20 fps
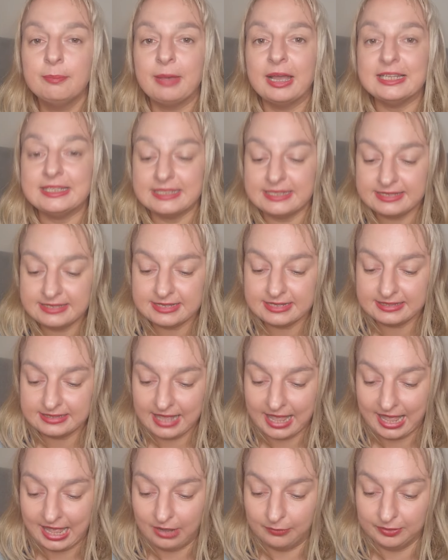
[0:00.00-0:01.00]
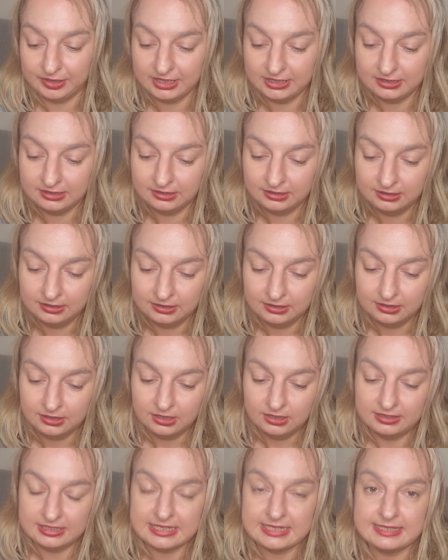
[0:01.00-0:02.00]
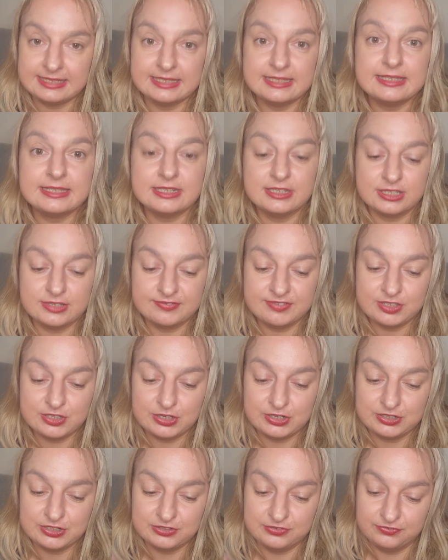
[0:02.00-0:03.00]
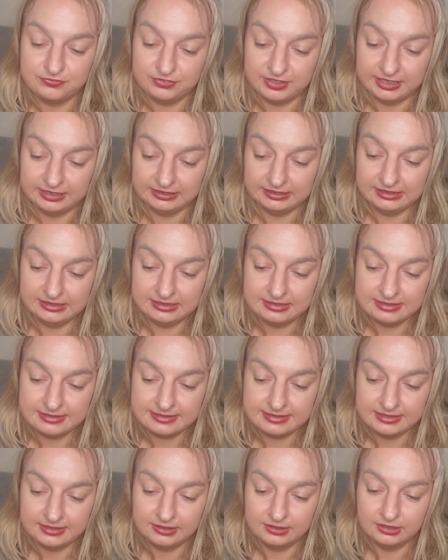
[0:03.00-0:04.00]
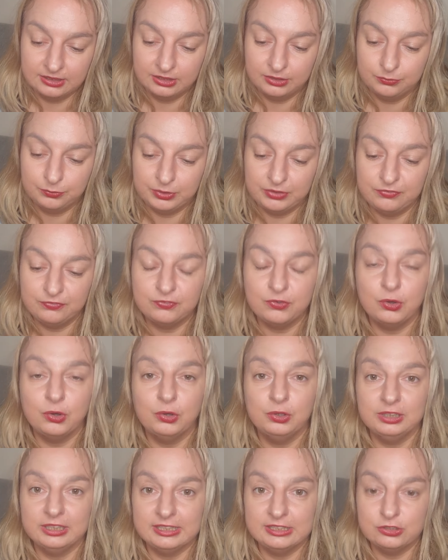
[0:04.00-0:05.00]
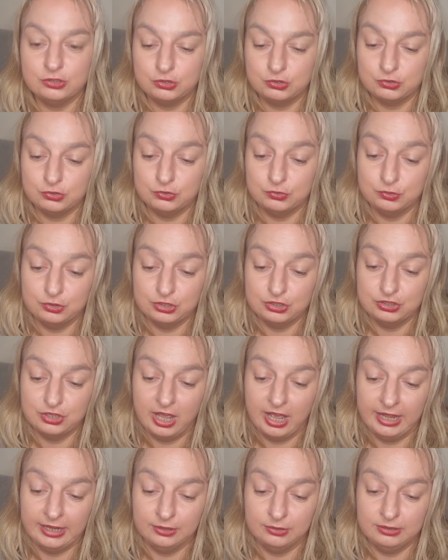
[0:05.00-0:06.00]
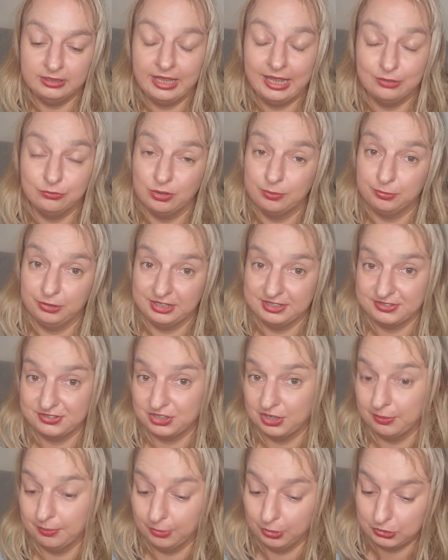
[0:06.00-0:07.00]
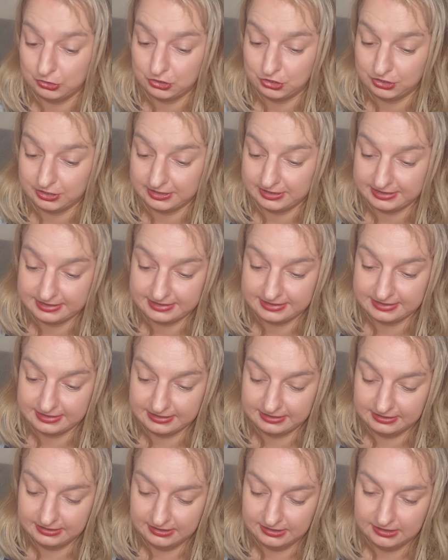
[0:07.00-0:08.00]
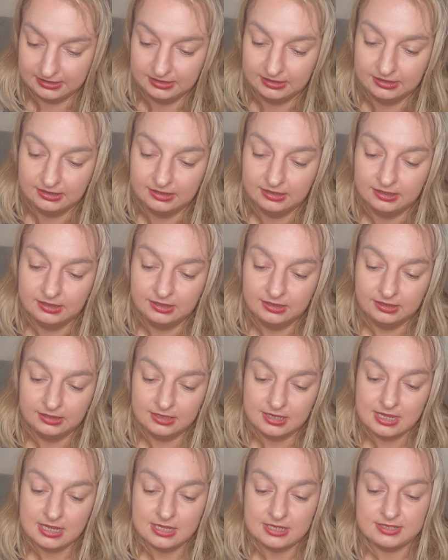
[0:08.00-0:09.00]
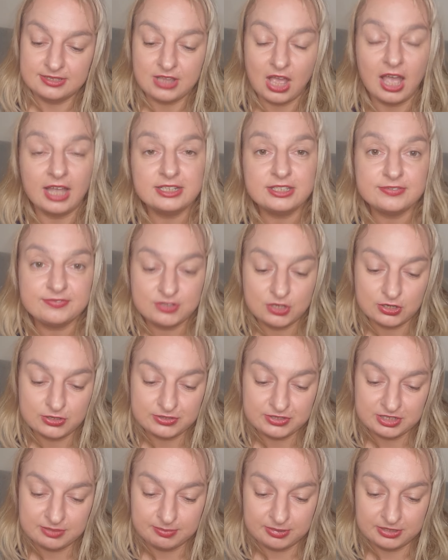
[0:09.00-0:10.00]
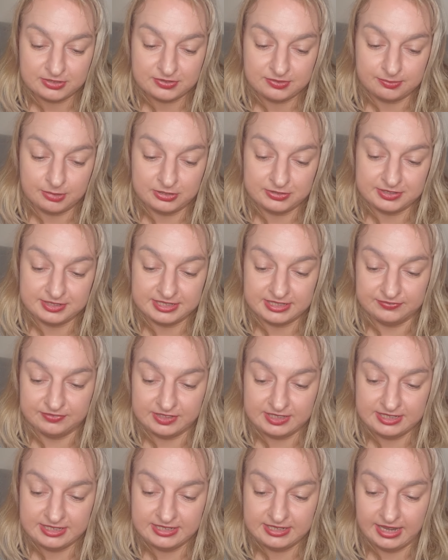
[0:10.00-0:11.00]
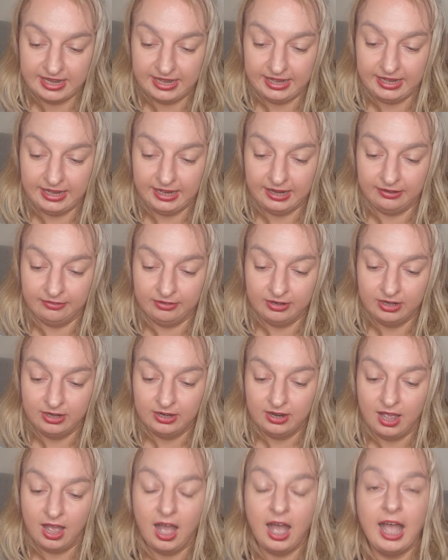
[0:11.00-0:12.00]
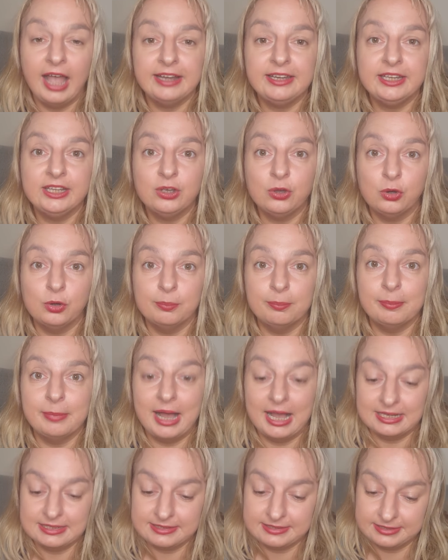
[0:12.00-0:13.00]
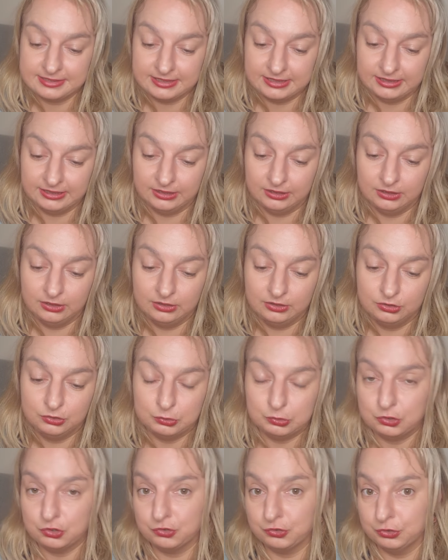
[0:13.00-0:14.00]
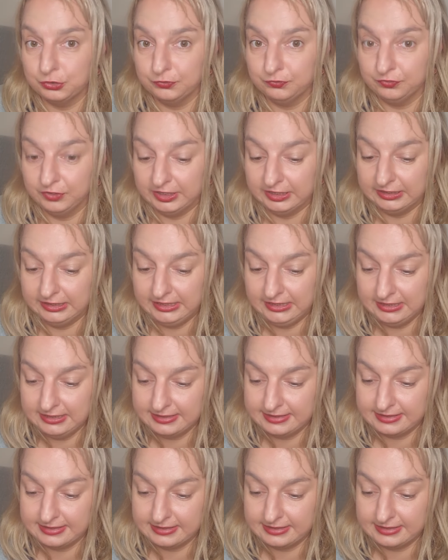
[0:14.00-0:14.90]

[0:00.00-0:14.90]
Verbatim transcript: By disallowing the existence of certain feelings, we fall into denial and repressed emotions. Signs of toxic positivity are hiding or masking your true feelings,